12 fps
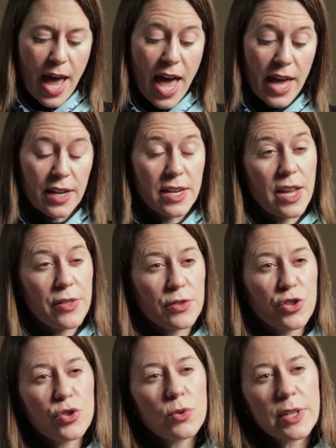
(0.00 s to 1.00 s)
and another
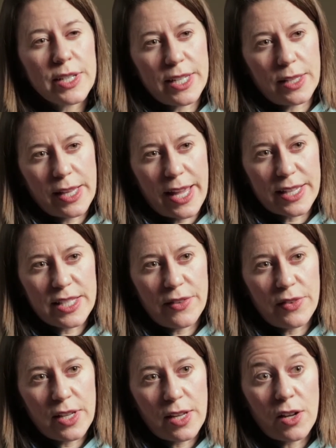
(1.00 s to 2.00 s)
storytelling
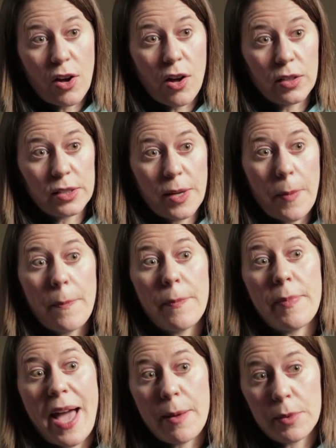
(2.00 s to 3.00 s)
activity called
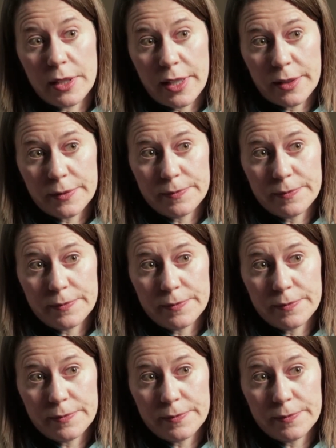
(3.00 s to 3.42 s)
babbling.